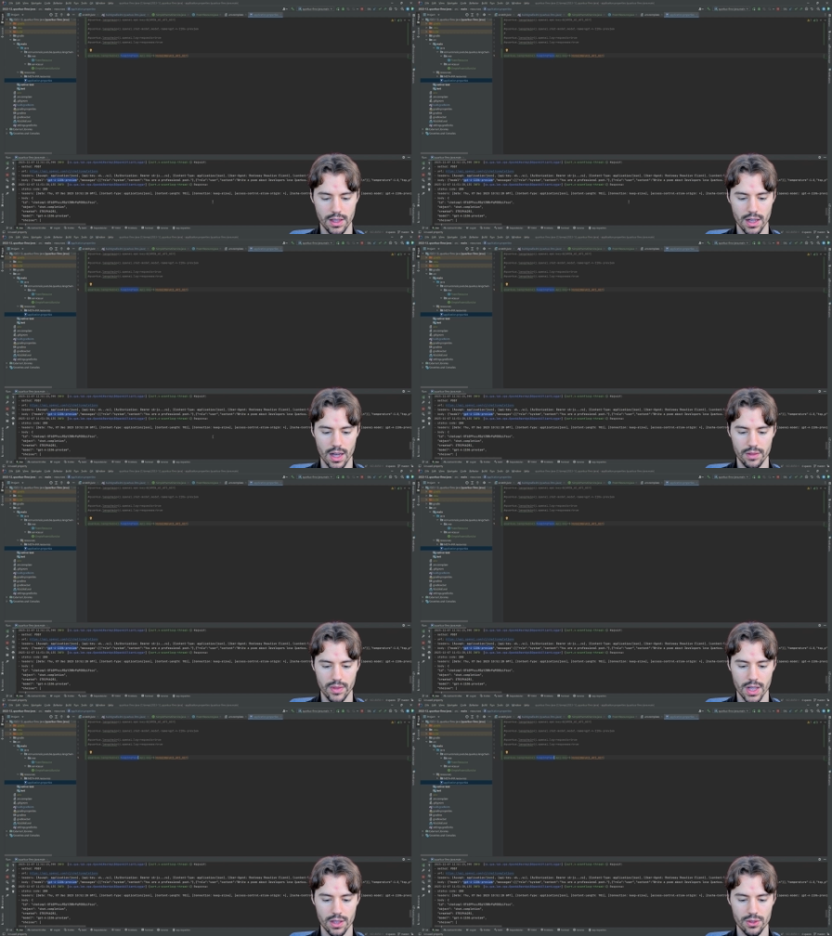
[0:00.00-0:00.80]
and we
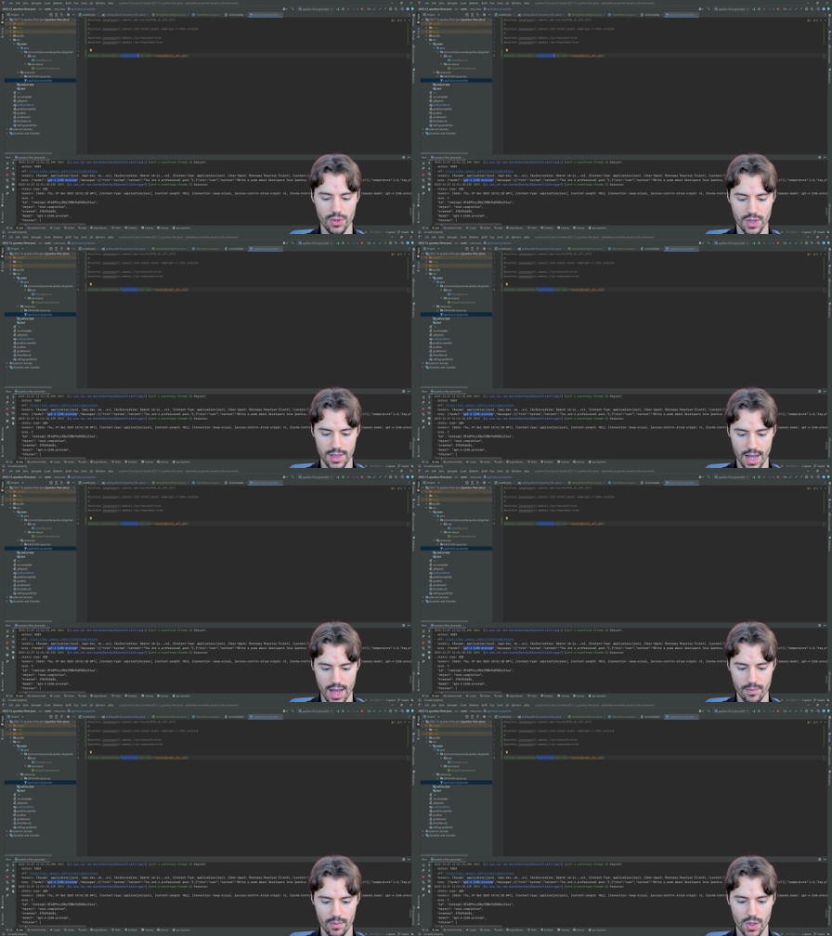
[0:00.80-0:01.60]
can do the
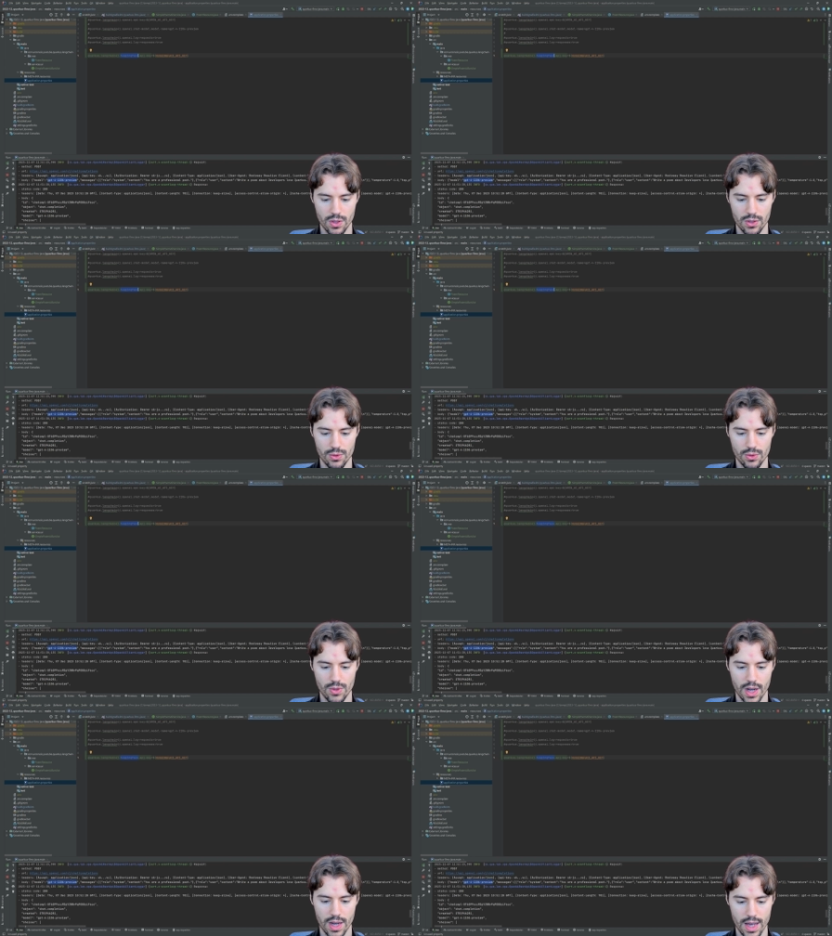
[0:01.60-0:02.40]
same to
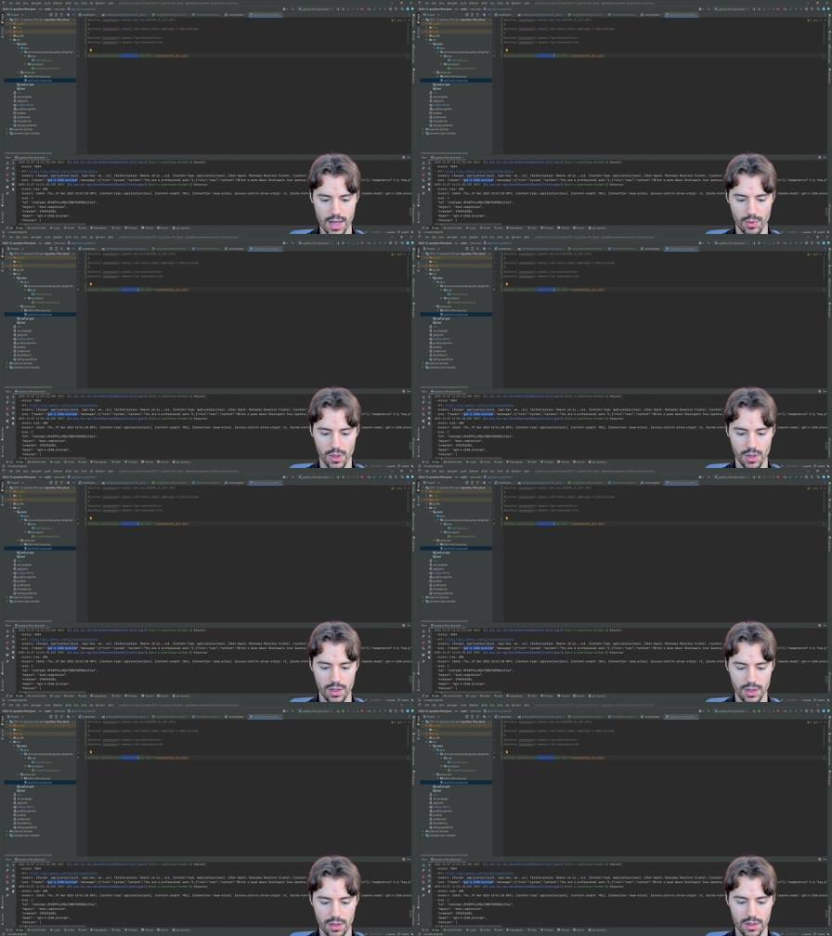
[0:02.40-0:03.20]
enable
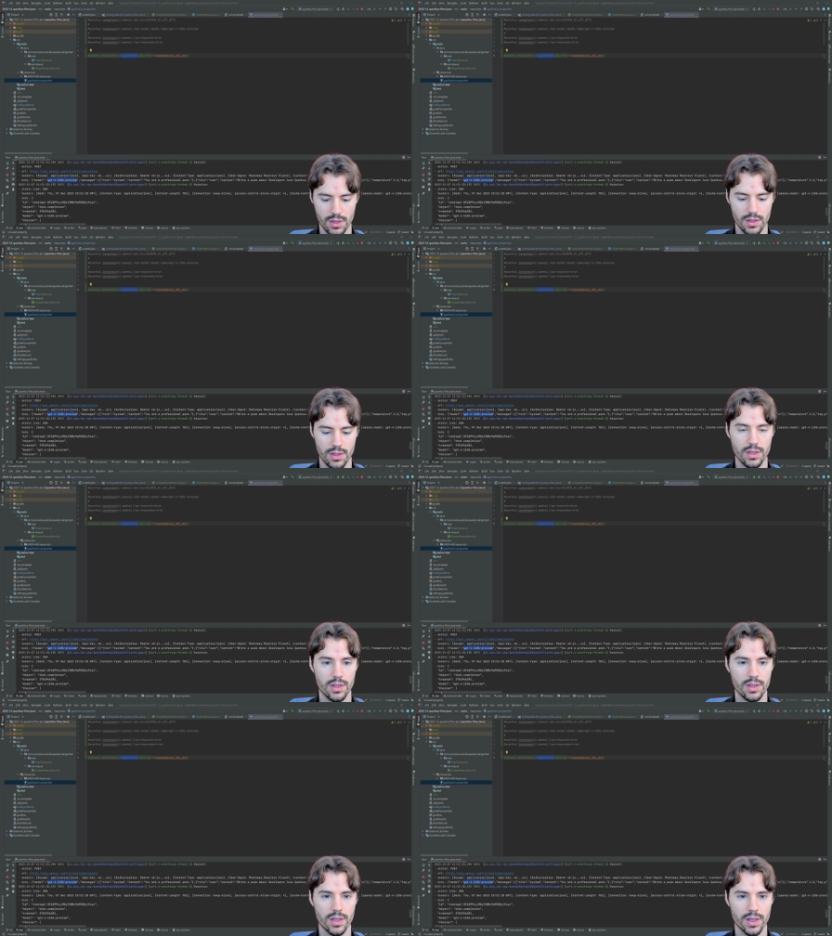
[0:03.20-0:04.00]

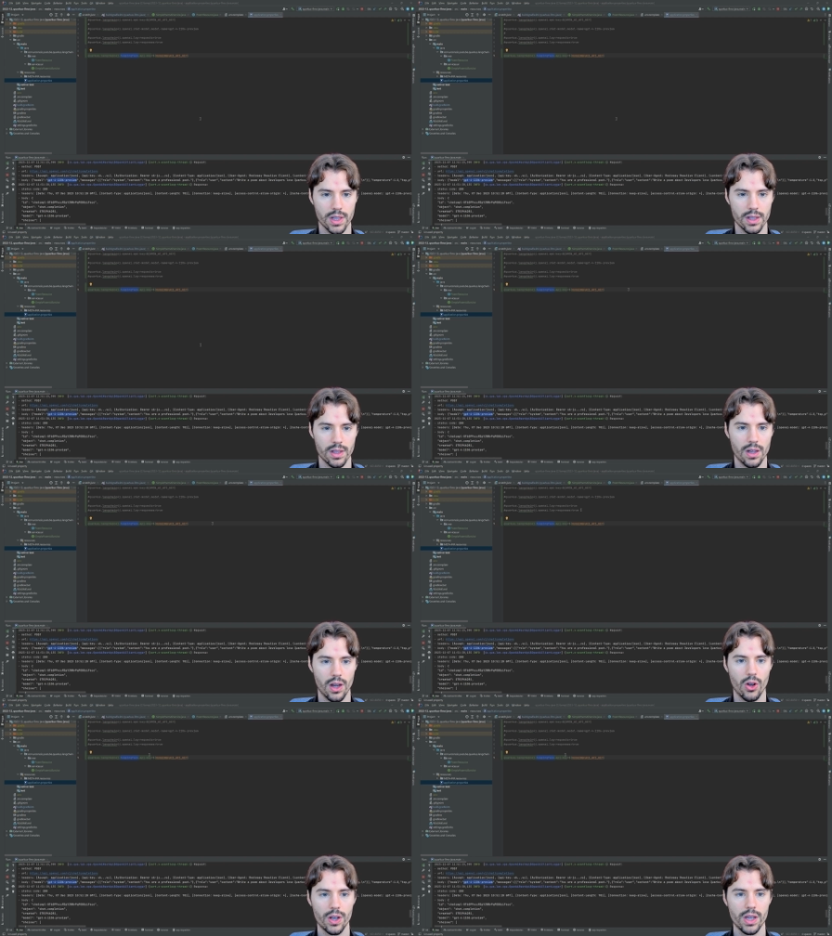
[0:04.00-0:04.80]
the
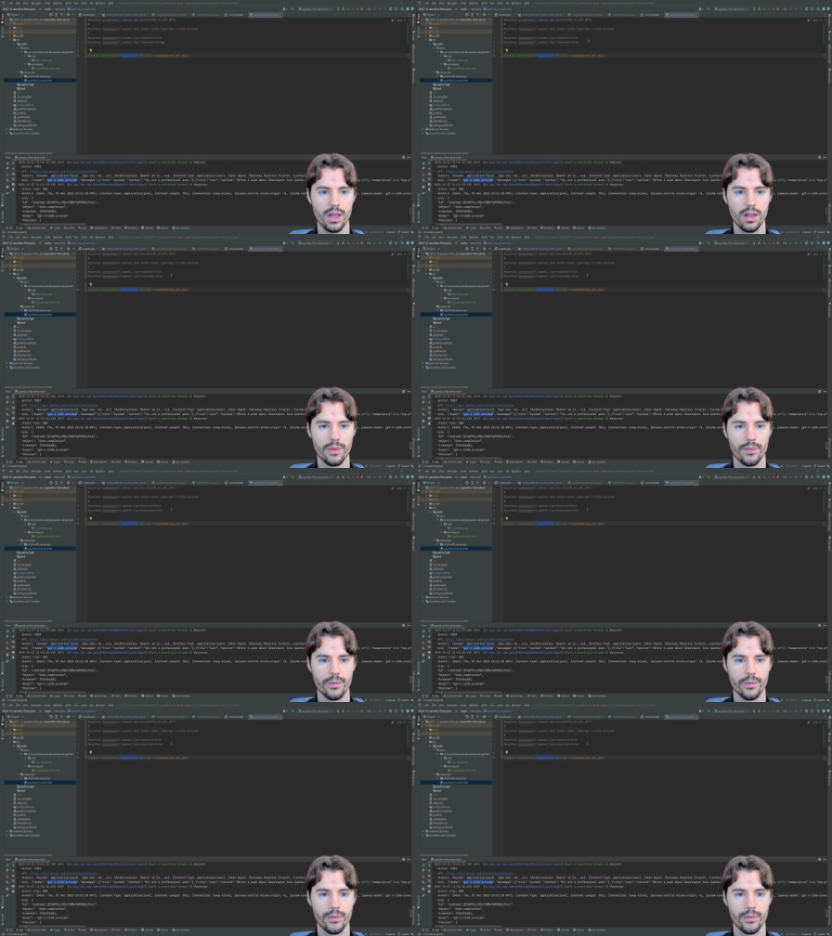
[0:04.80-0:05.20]
logging.